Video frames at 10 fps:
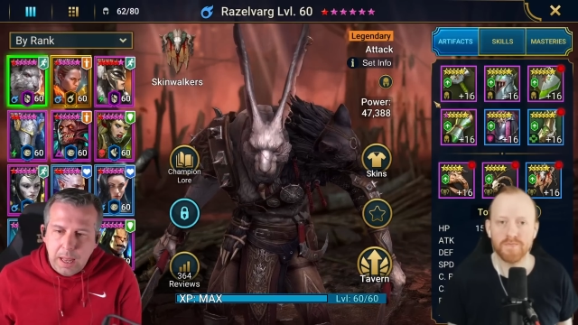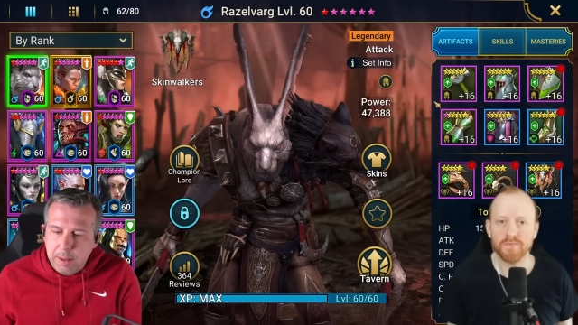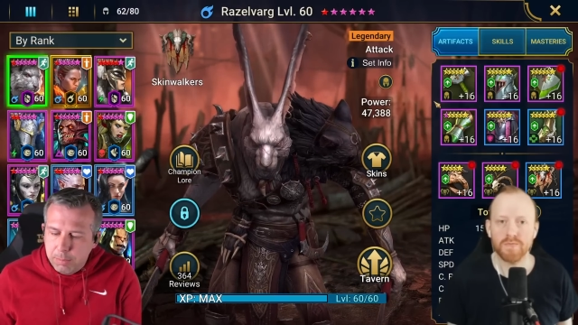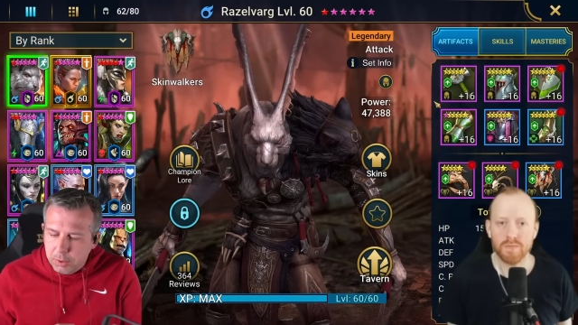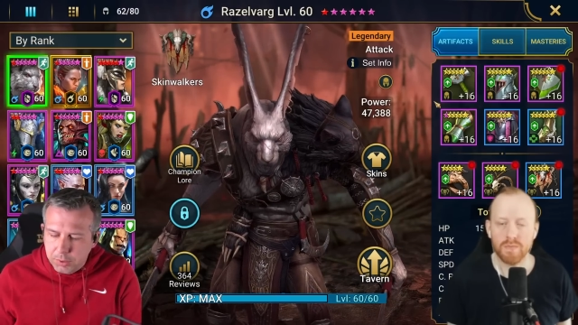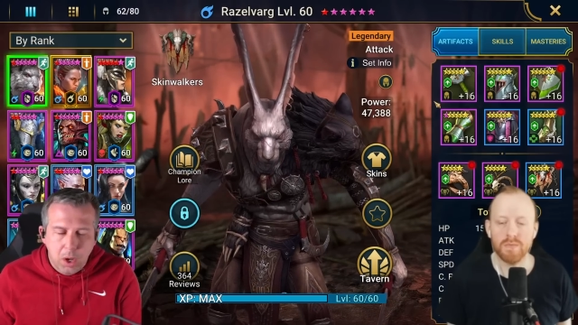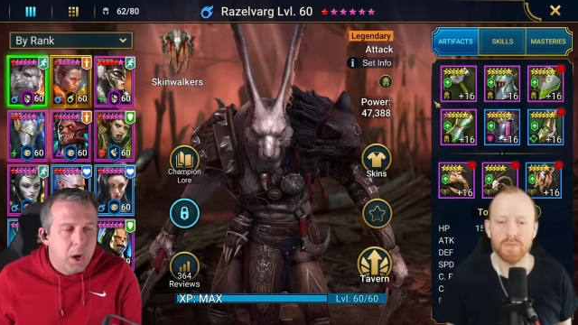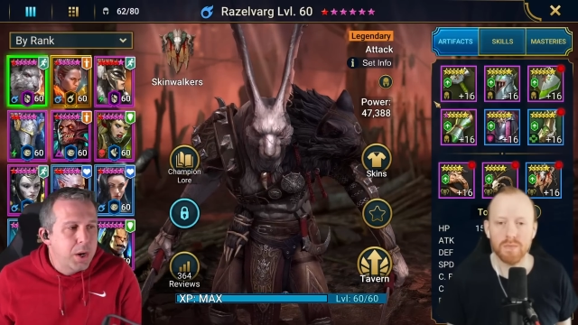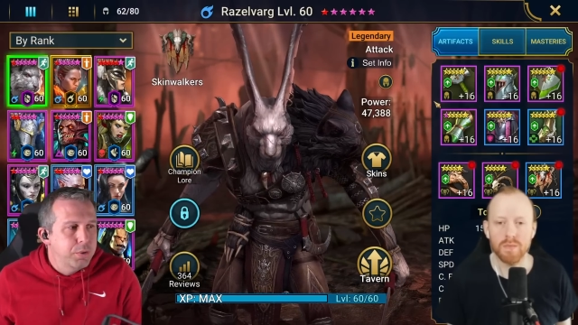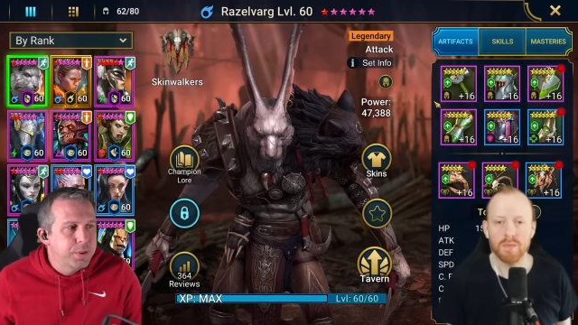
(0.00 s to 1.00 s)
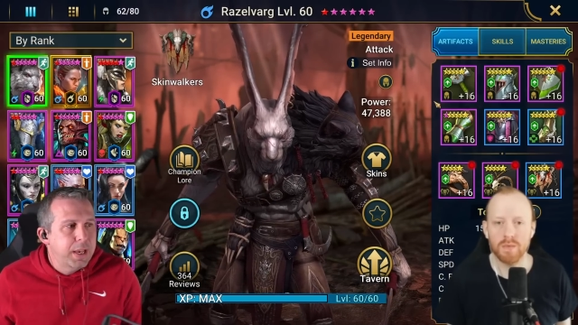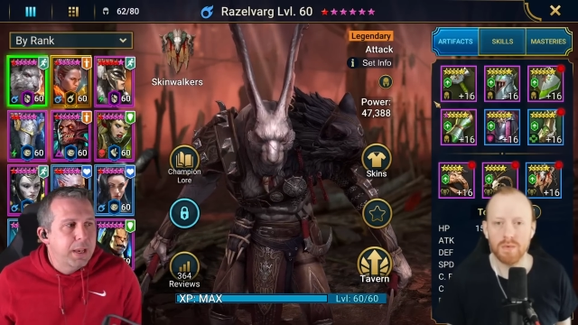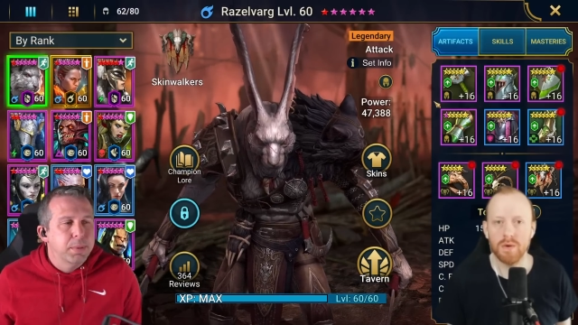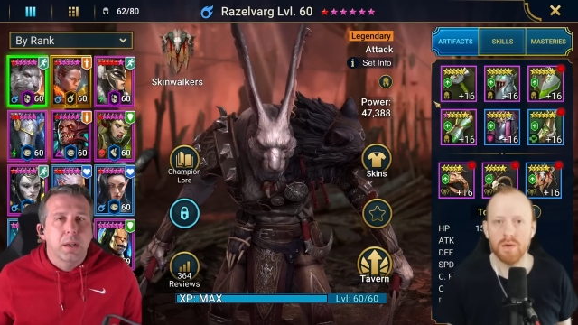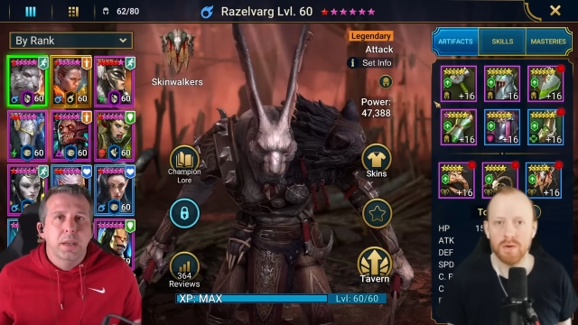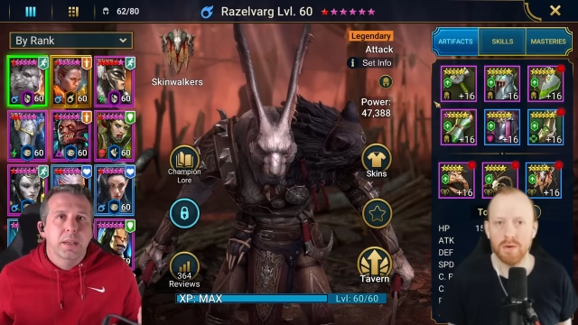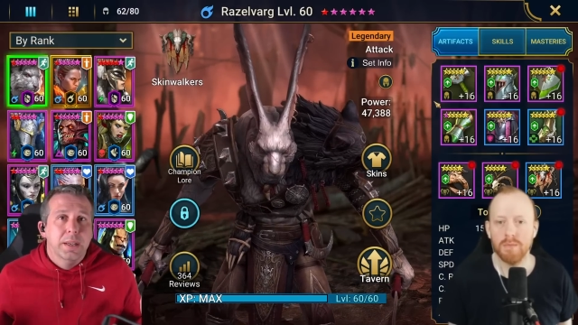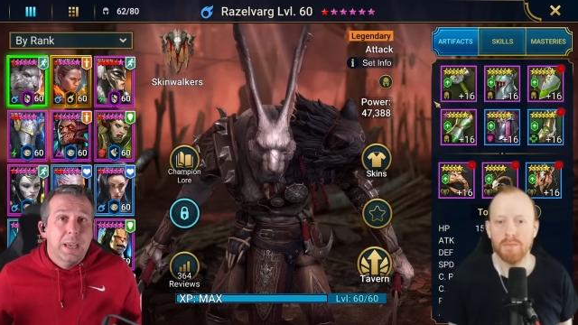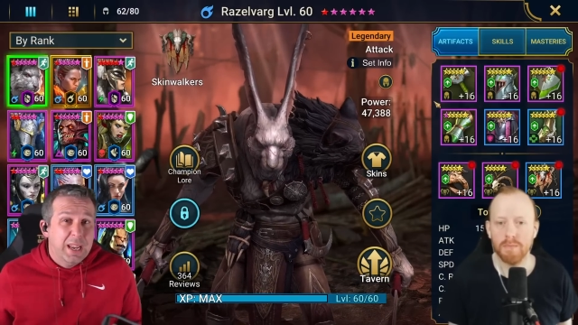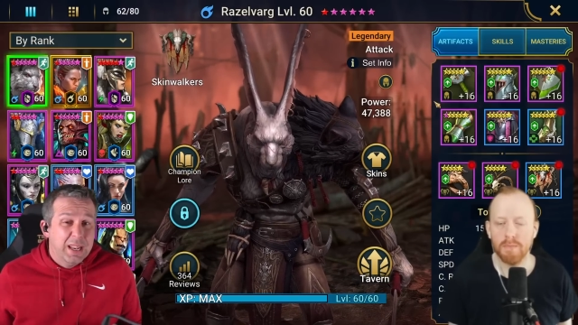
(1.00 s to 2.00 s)
Speaker 1: clan boss or Hydra teams. Like
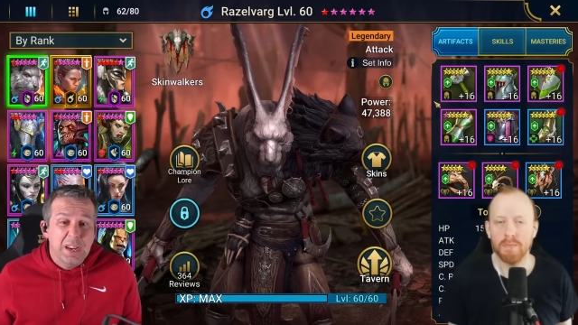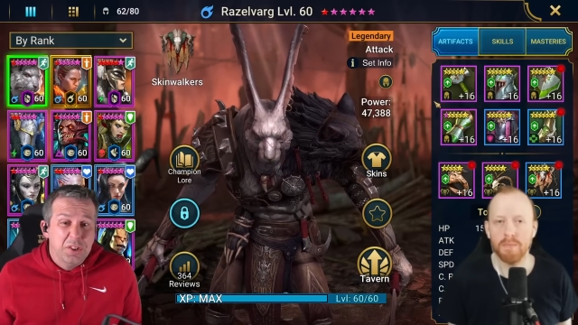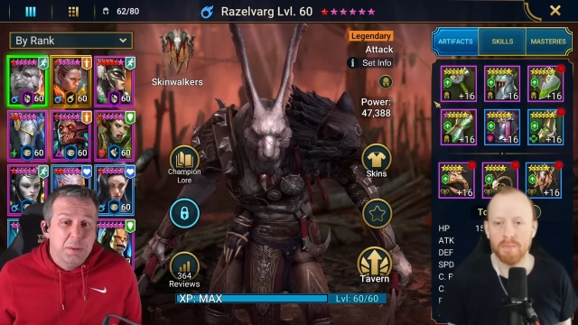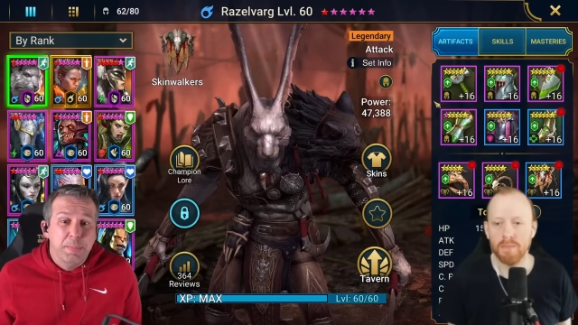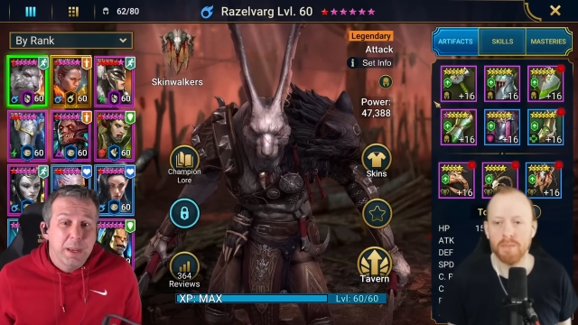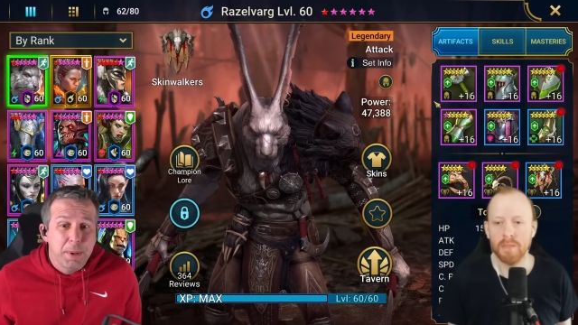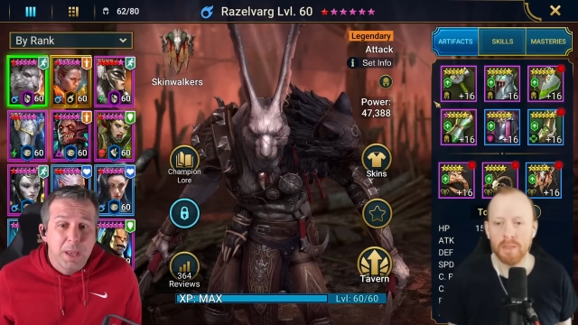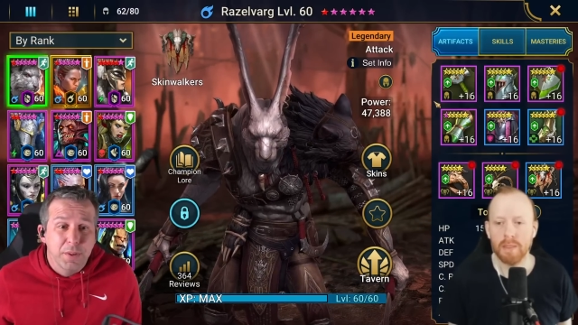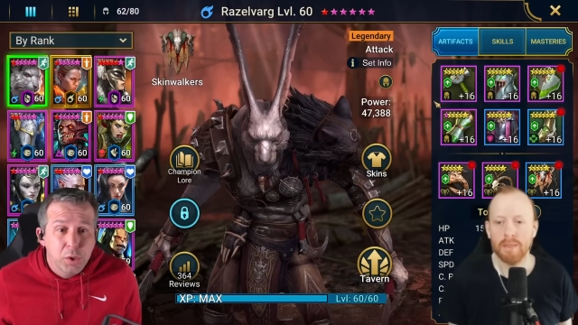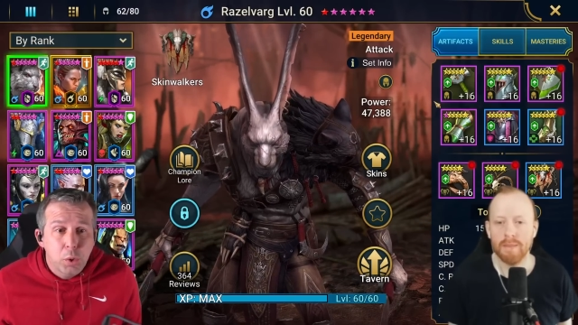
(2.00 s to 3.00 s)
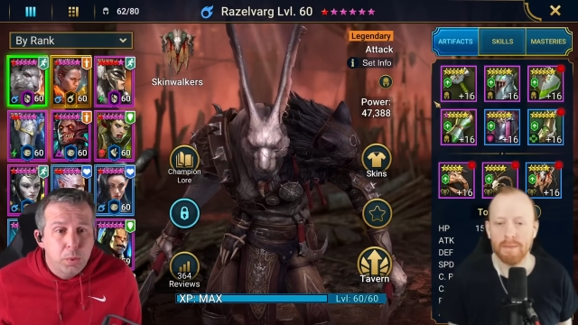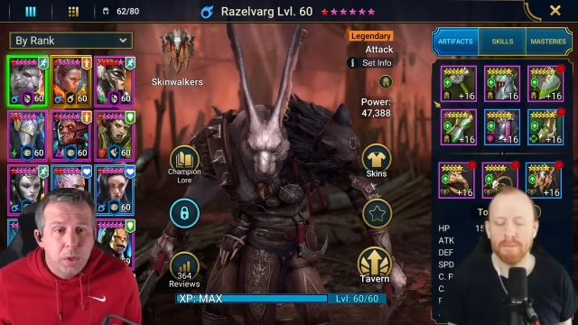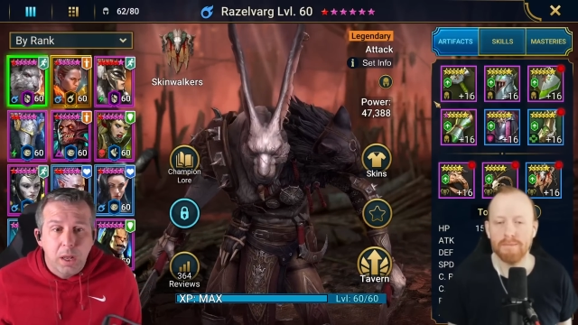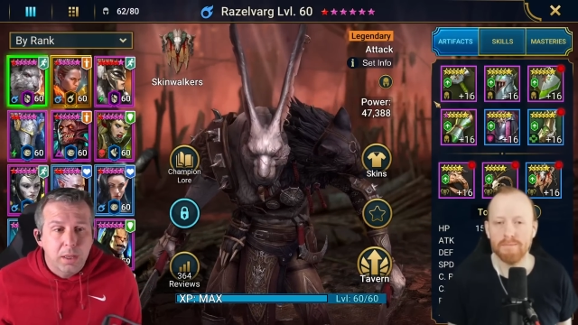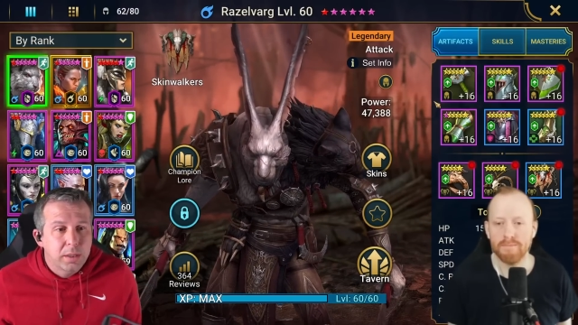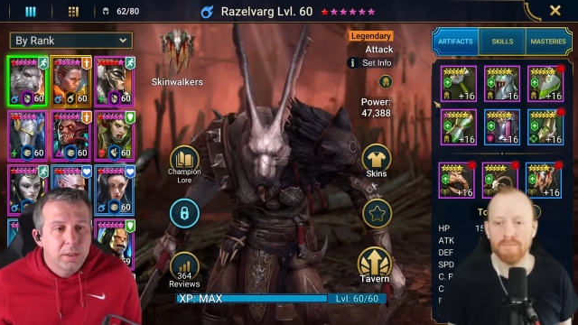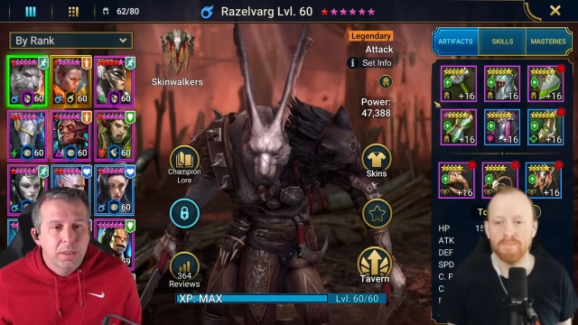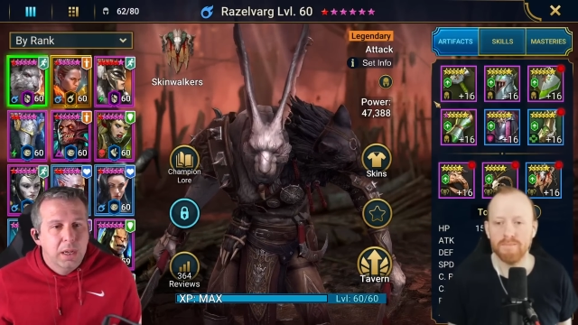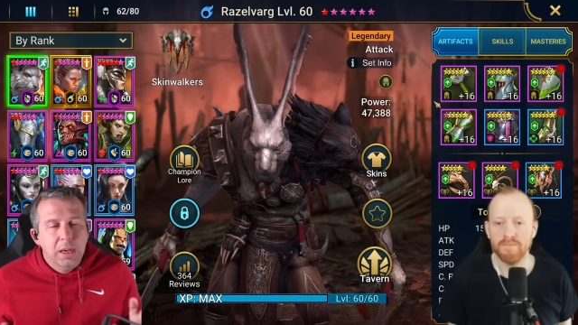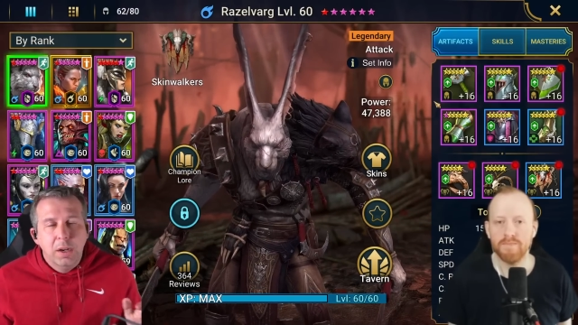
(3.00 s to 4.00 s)
he can actually be a bit of a nuker.
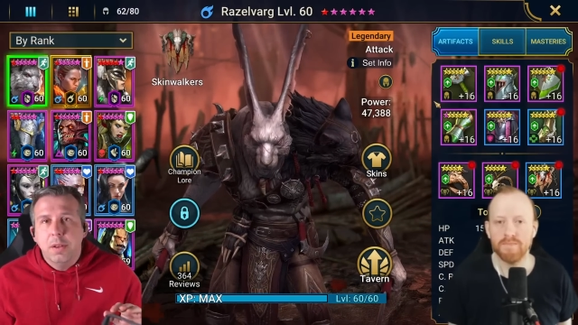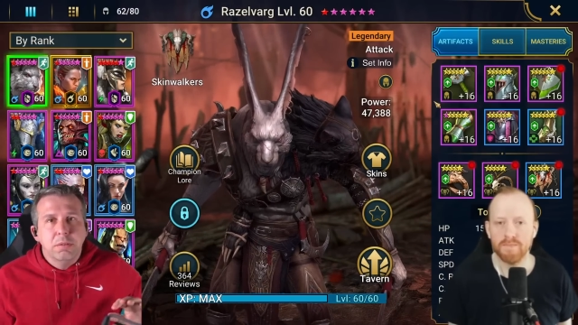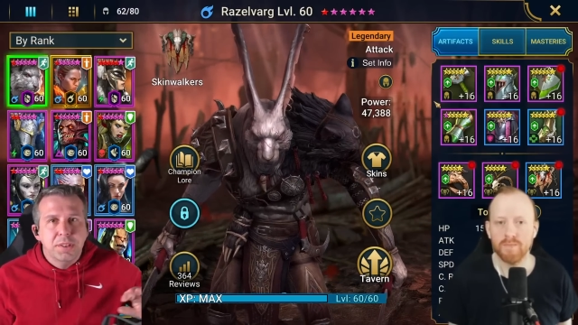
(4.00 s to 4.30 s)
A lot of